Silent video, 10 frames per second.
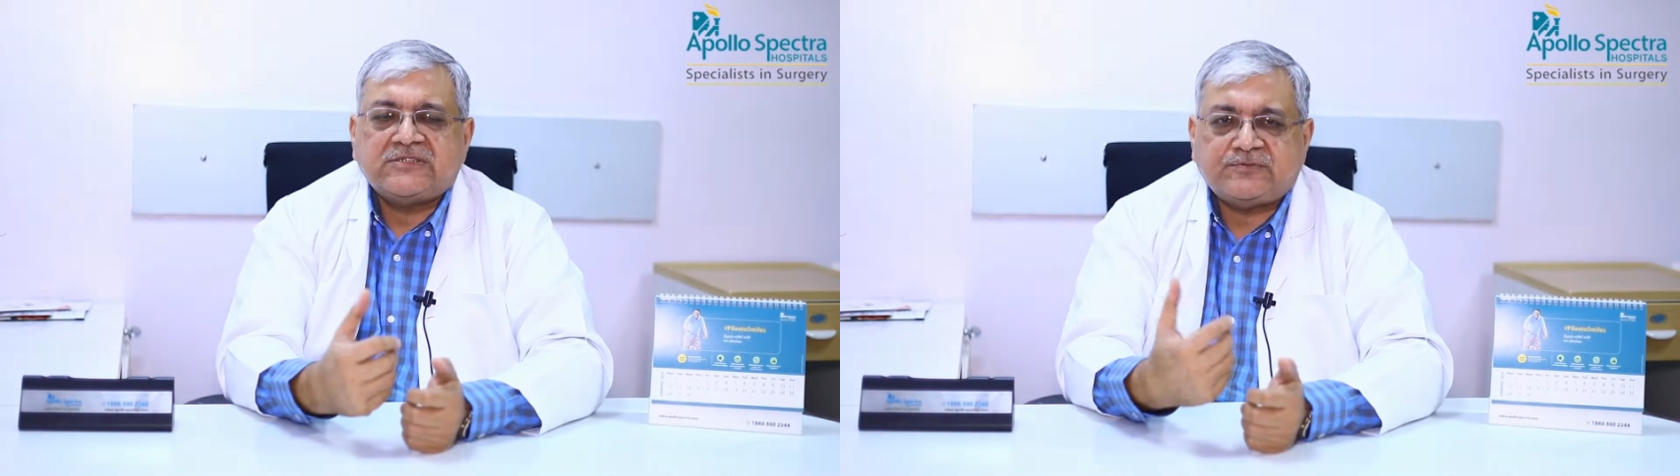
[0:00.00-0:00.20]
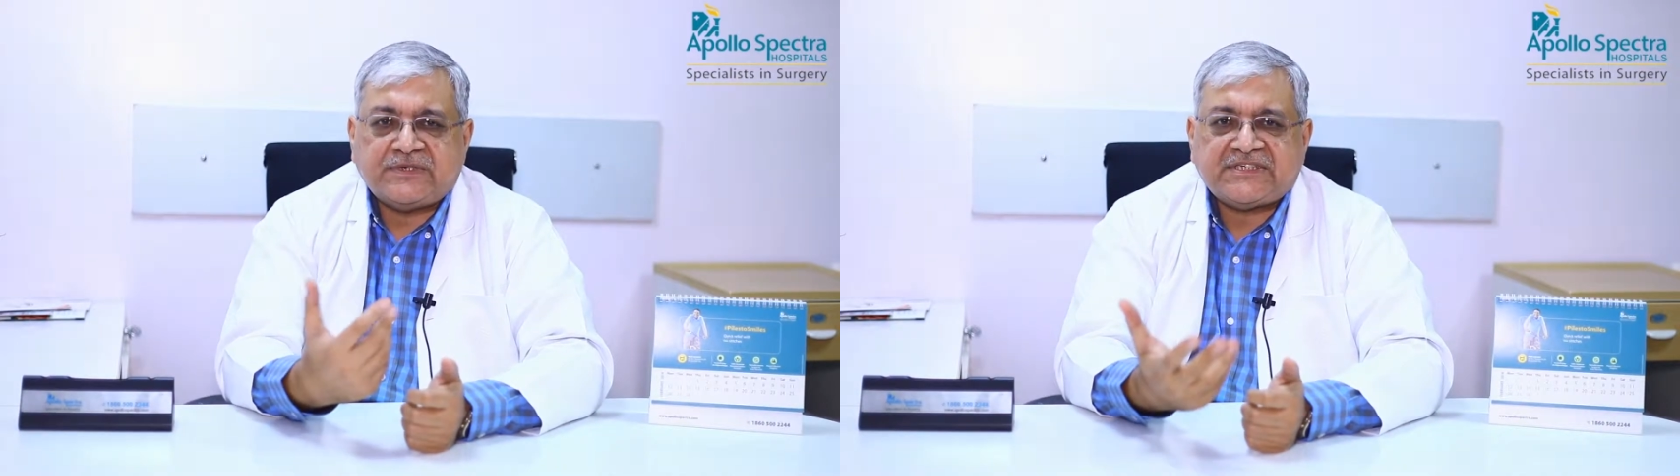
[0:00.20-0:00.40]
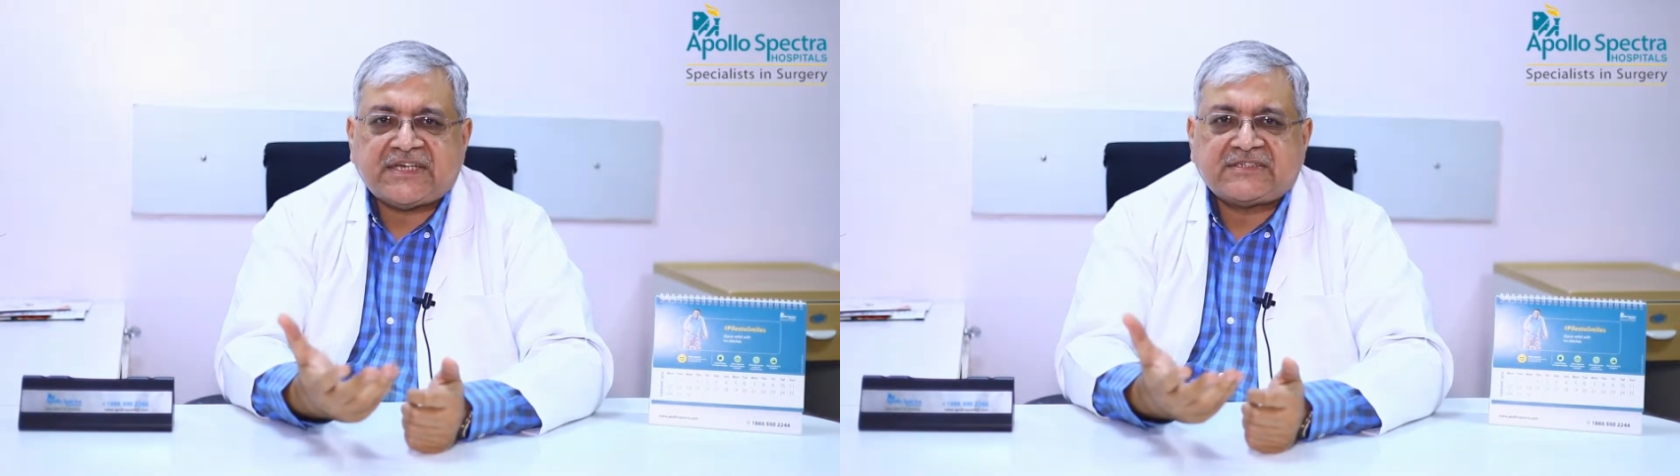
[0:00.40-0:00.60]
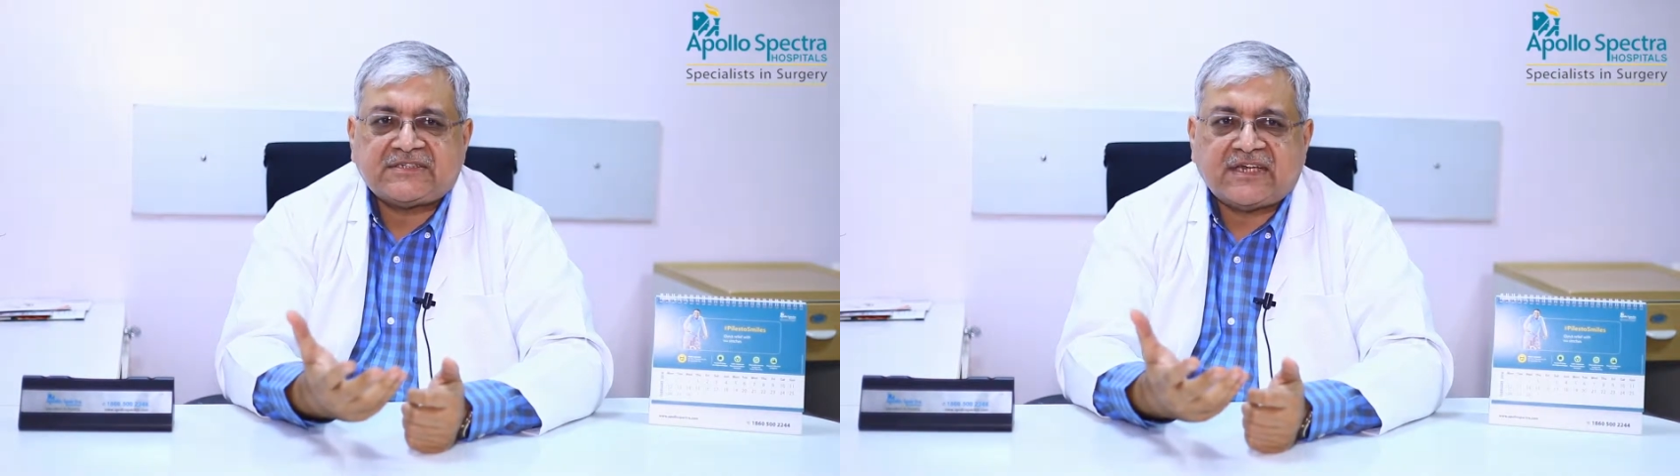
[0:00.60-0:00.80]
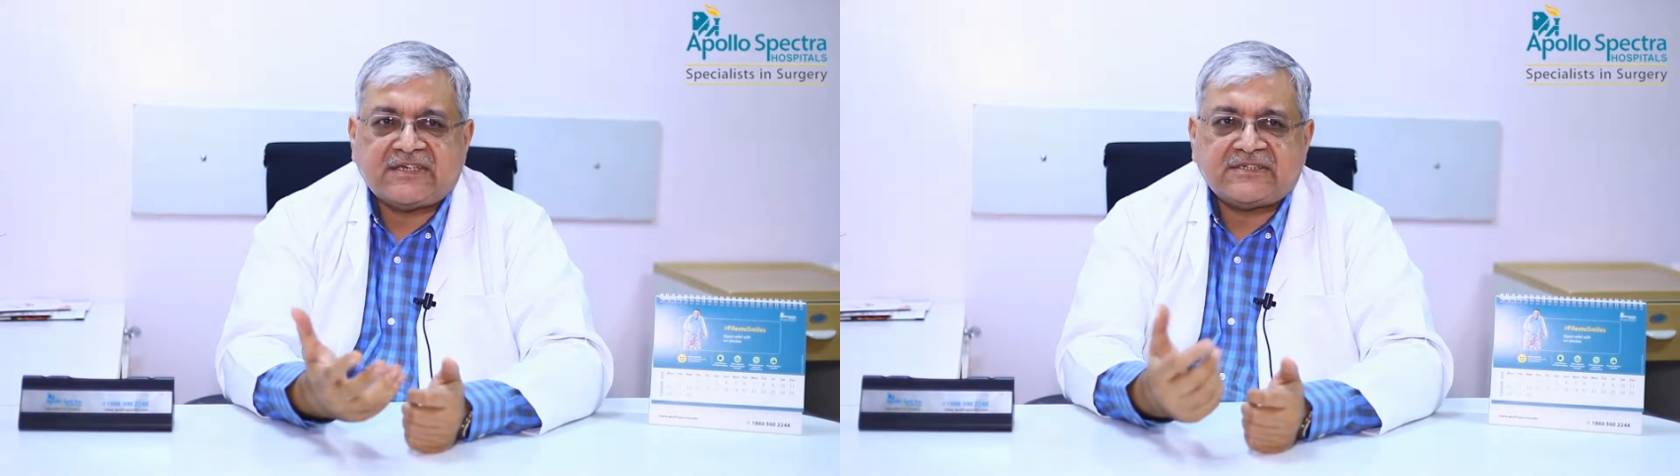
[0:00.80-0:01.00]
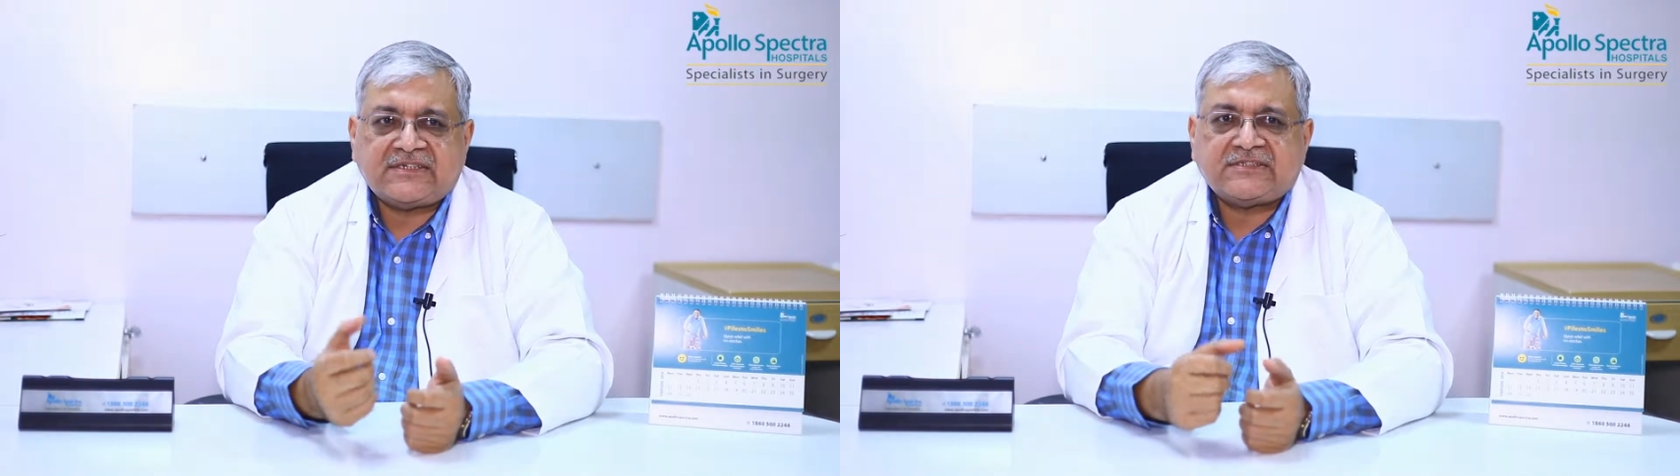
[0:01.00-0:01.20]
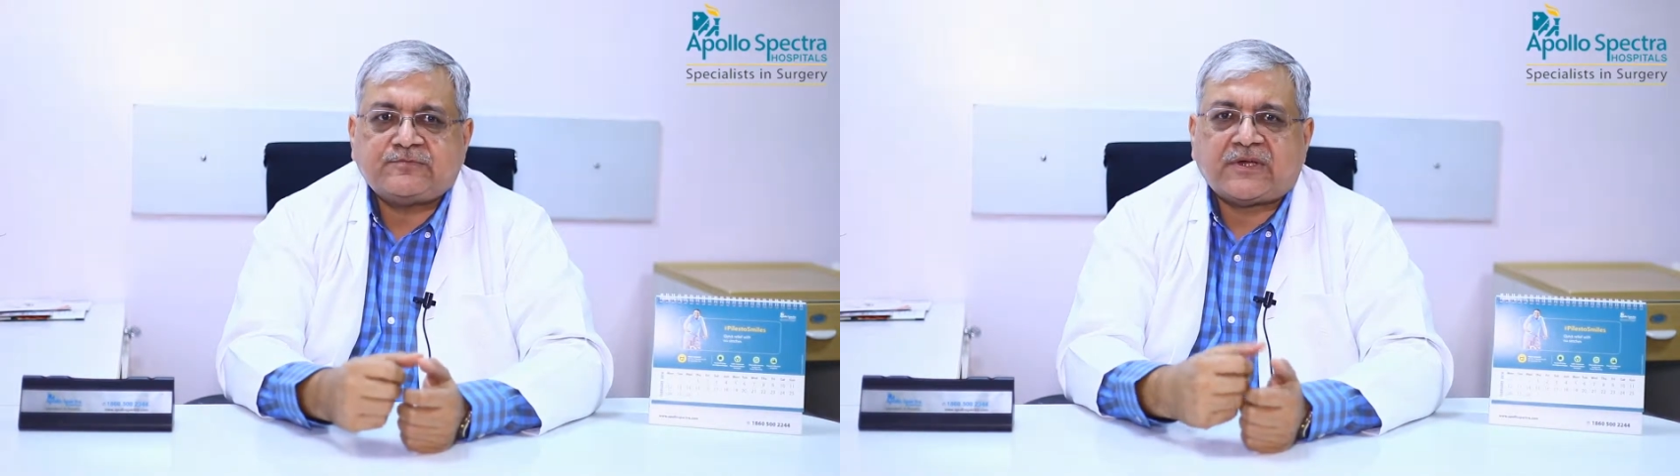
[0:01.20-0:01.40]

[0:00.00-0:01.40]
speech exercises